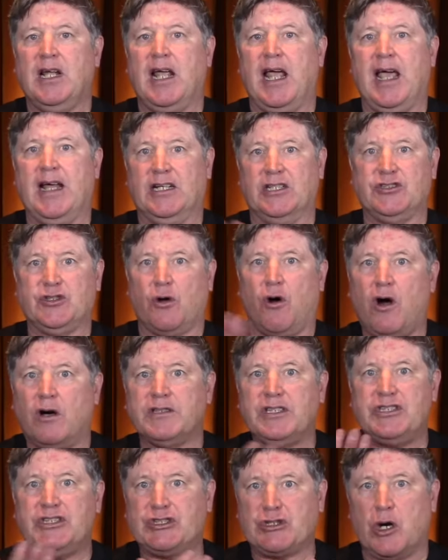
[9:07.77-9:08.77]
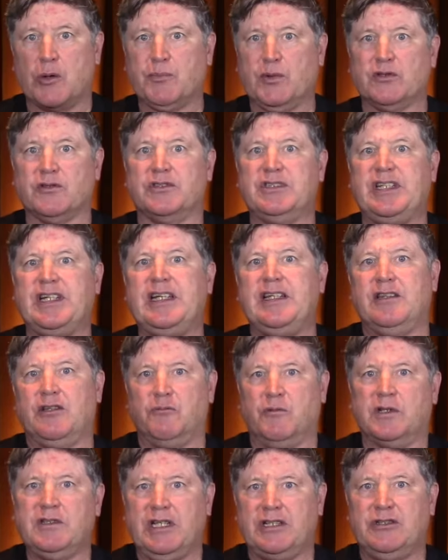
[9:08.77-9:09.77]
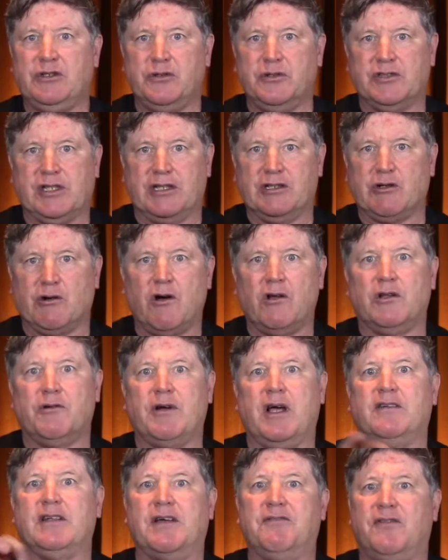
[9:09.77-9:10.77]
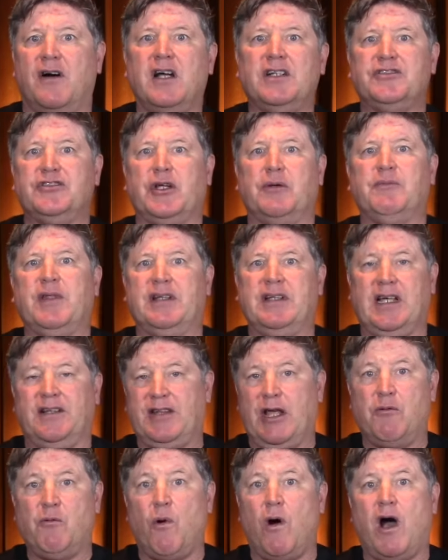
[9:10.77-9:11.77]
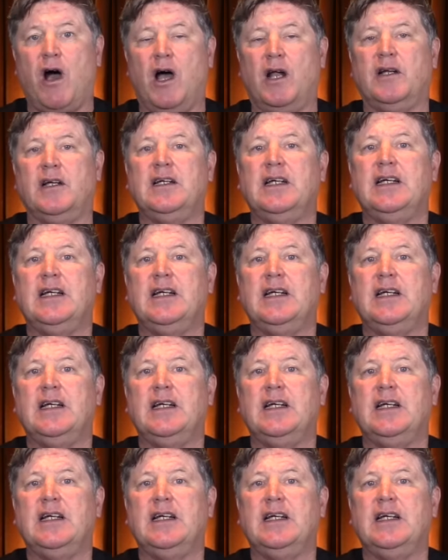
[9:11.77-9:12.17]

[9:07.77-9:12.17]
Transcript: And it's all these sharp little teeth. And what they do is they crawl around, they find something that they want,